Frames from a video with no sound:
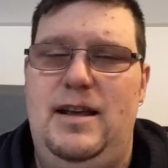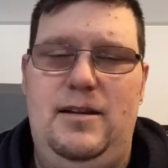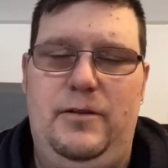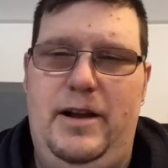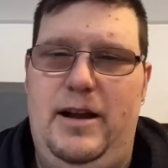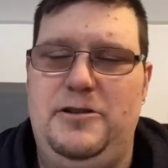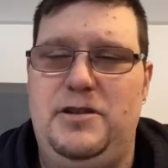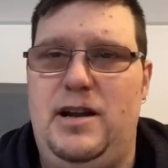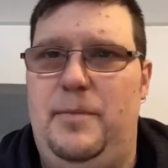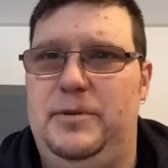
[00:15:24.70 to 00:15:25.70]
It only
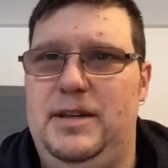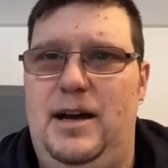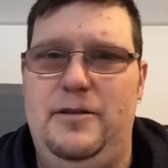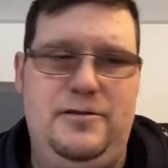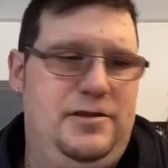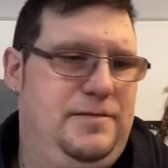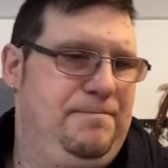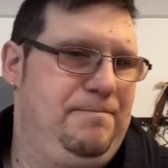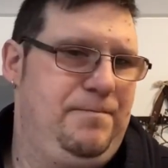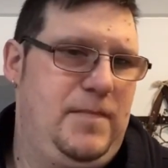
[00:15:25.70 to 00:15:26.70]
costs you a couple dollars,
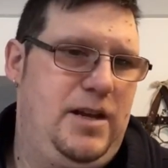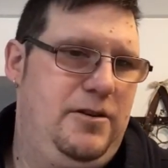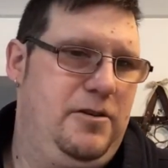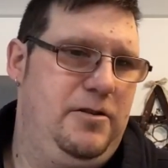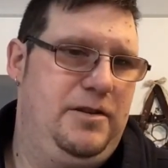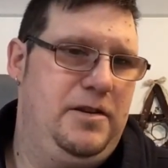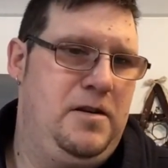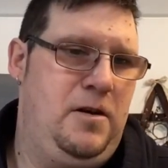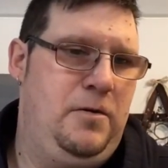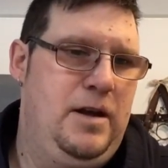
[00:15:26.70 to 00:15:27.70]
and you're good to
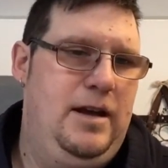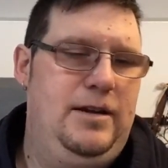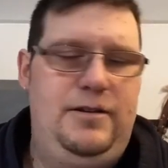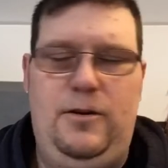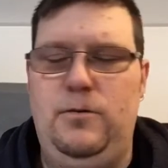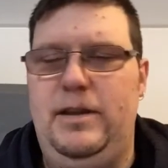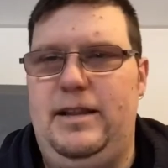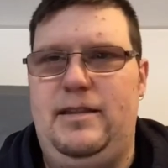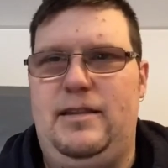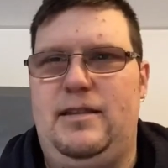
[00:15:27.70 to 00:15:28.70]
go. Don't
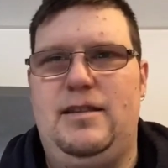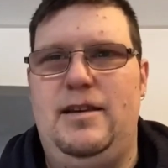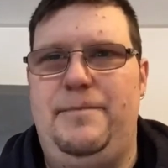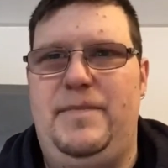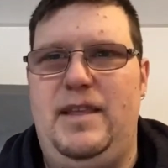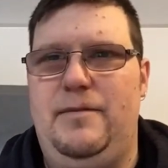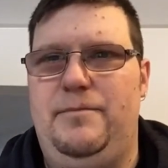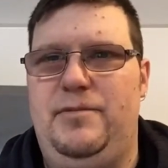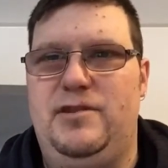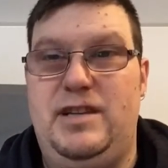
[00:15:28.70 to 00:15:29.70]
let the, the
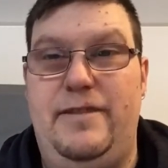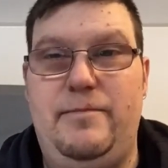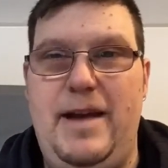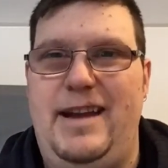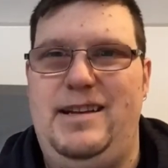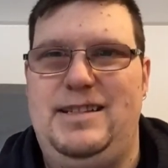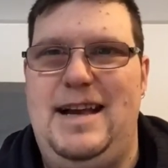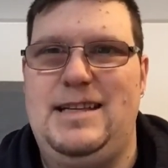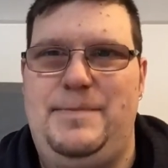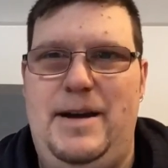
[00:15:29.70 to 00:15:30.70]
perceived maintenance
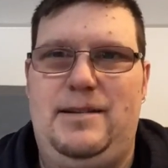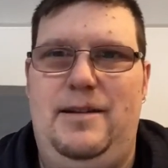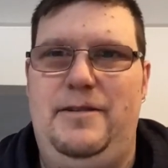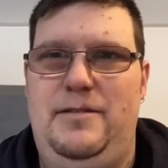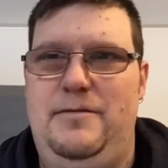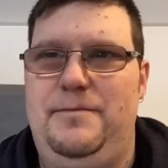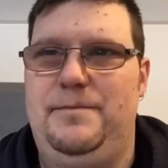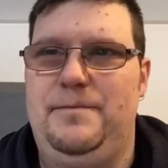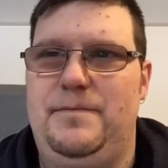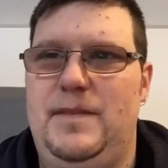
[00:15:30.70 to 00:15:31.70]
aspect of it
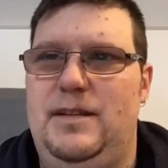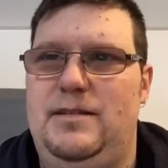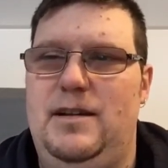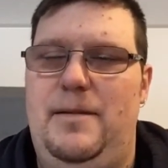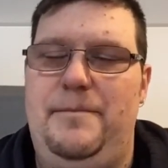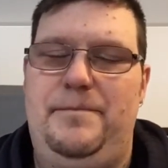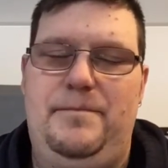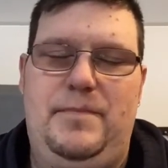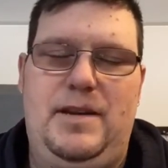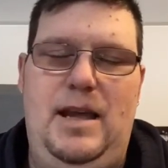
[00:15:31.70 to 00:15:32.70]
um,
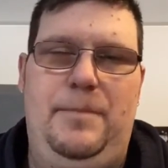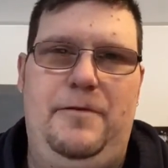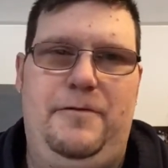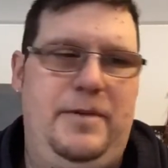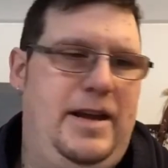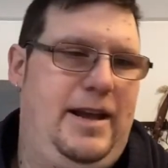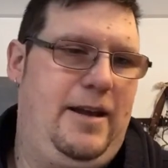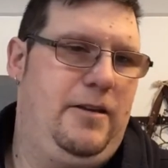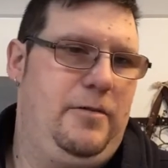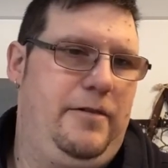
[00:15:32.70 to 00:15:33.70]
keep you from getting
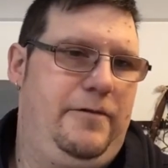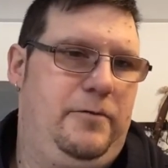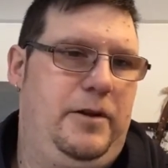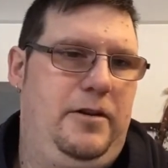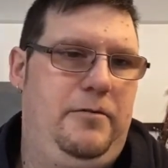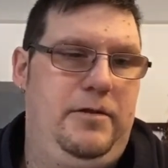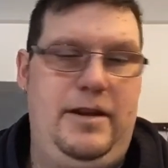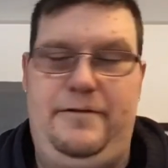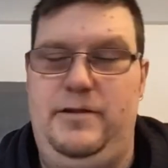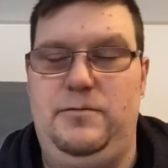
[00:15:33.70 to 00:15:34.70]
into it if what you
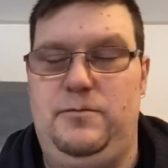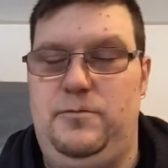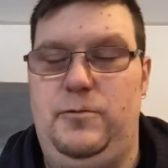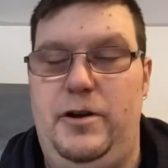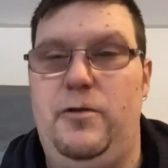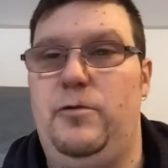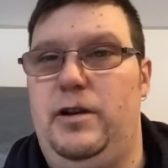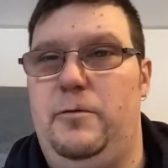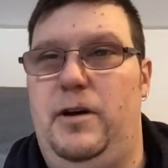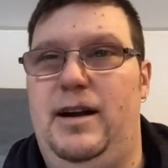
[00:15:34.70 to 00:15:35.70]
if it's what you
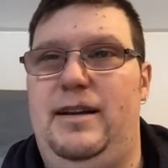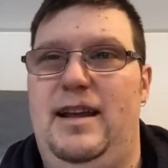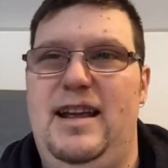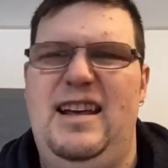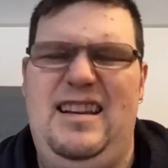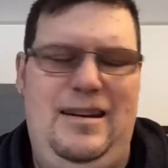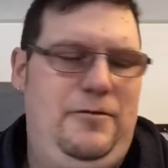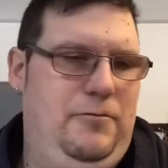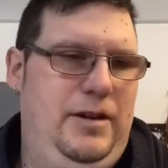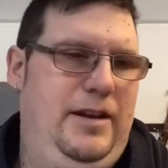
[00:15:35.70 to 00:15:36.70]
really want.
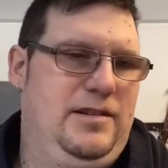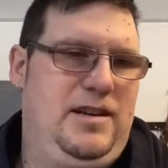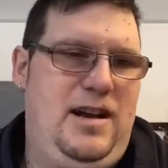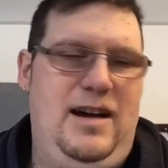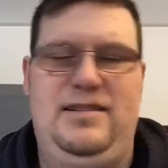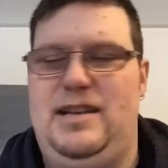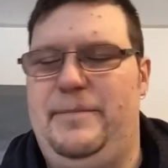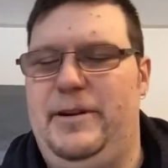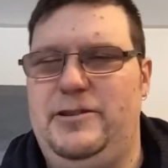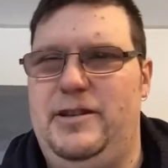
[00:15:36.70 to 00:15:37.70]
It really doesn't cost
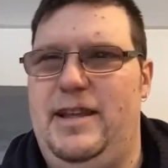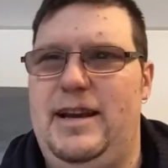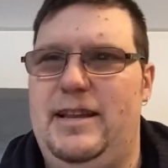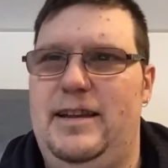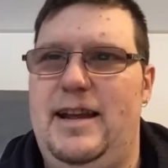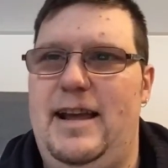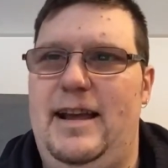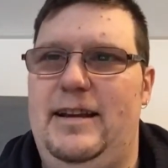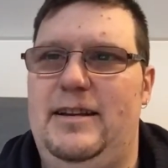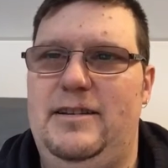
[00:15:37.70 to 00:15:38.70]
that much at the end of the
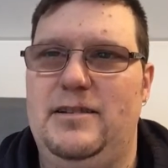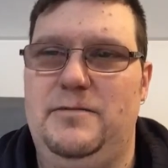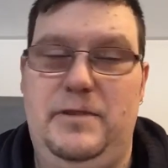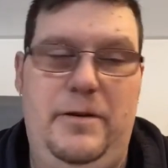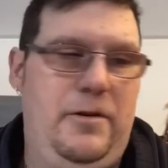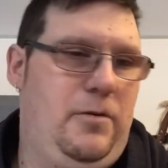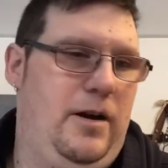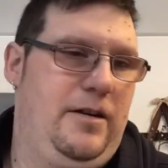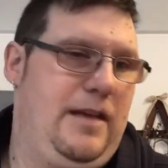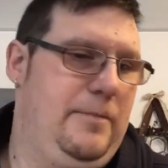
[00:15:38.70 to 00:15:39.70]
day, and it doesn't really
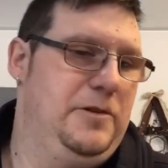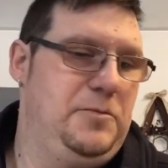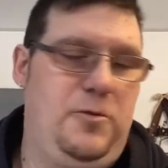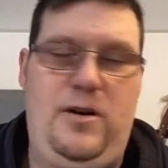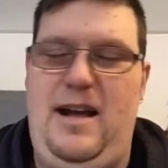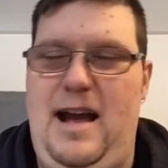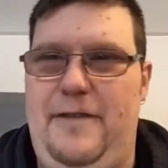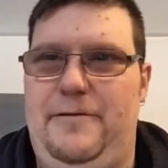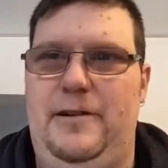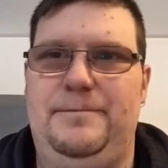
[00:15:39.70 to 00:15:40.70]
require that much more
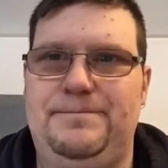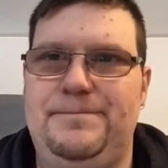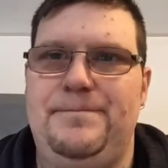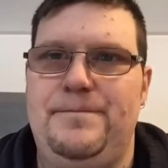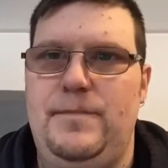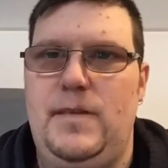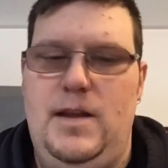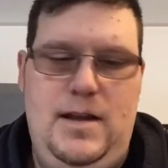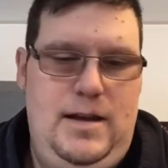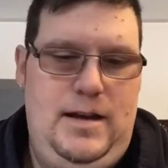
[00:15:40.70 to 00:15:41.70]
effort.
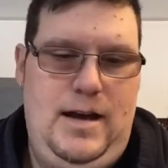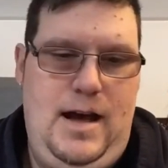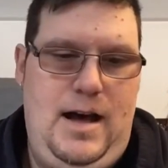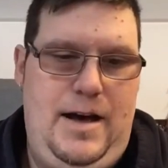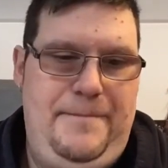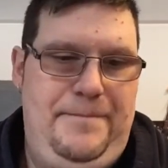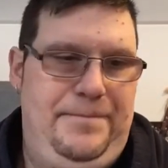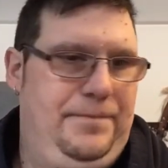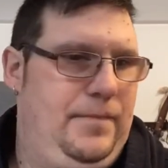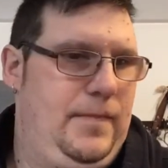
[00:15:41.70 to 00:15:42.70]
Um,
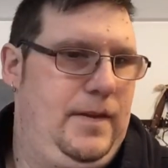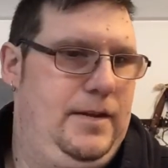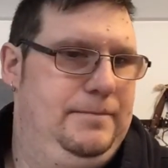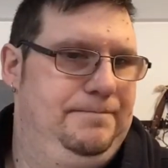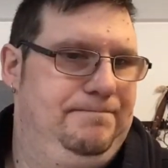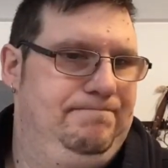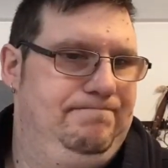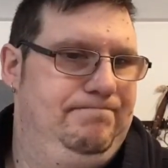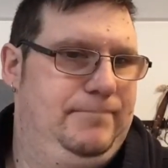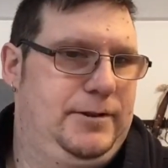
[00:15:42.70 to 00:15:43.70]

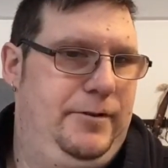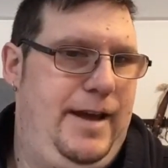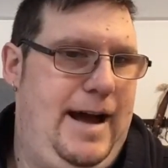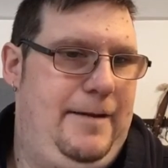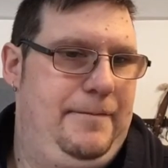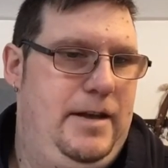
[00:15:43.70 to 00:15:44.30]
so yeah,